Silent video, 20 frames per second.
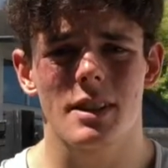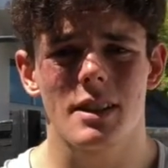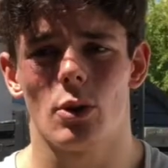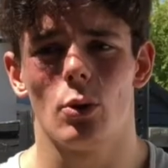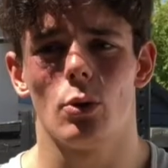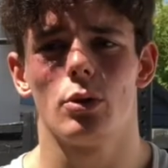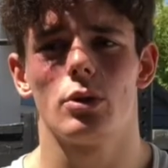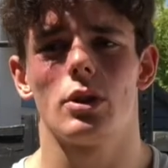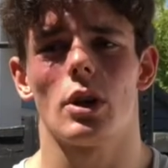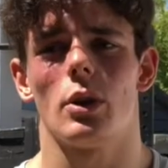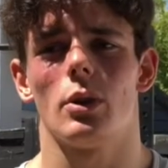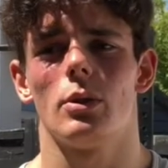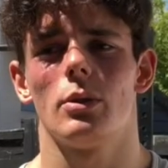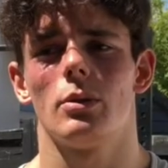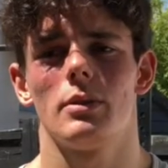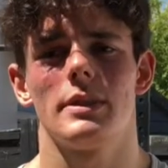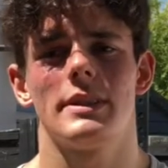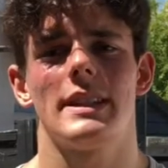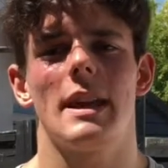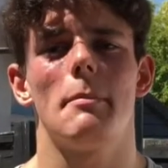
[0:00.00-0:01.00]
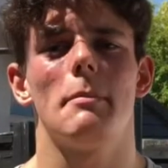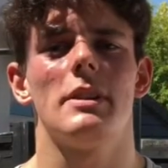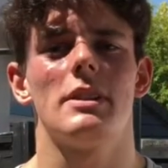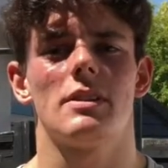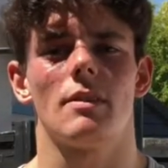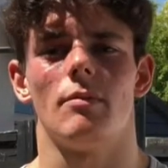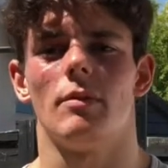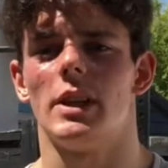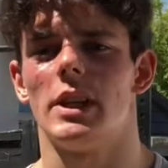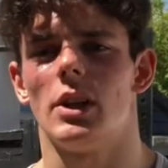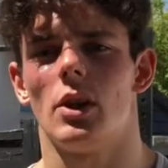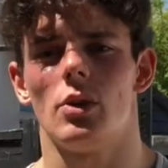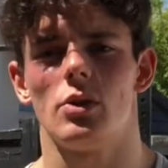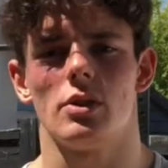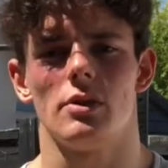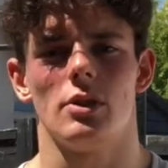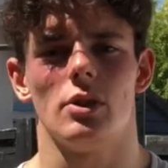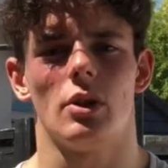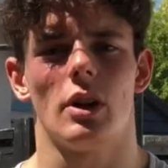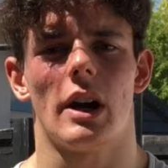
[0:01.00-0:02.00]
Also, send me some videos
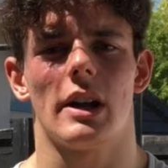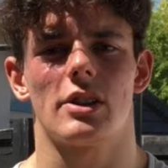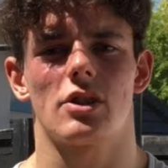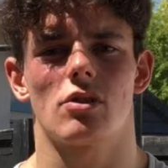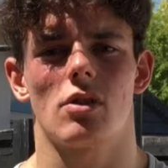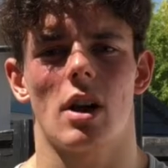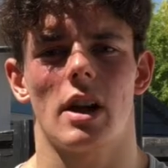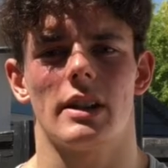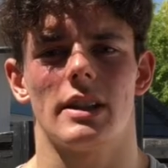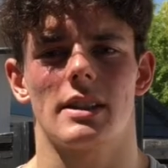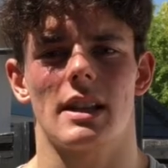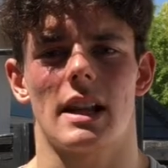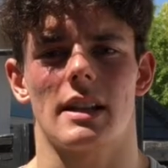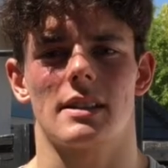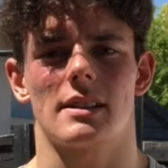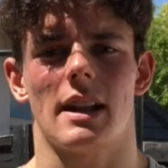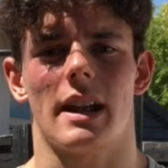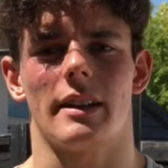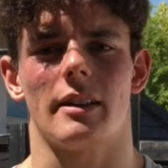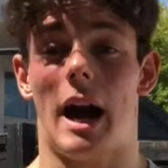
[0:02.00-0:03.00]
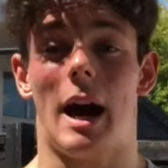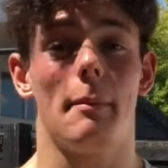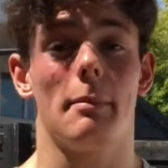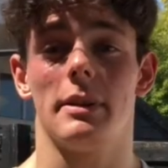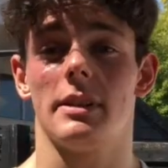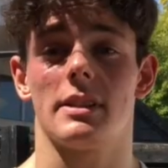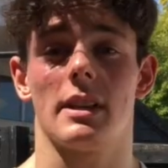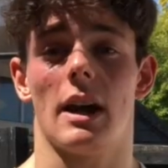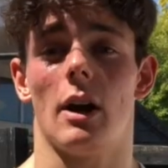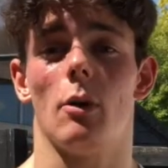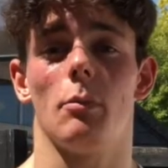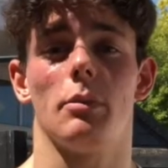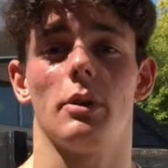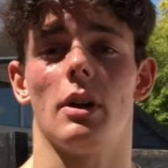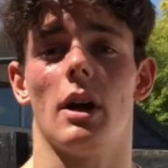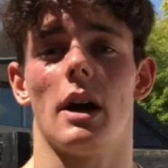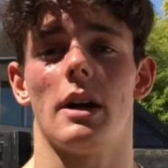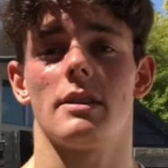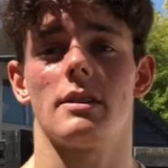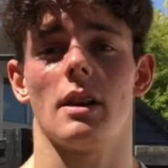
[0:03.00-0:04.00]
of you guys trying this handstand. I'm happy to help you
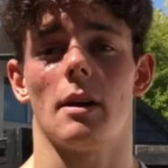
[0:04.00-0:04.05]
guys.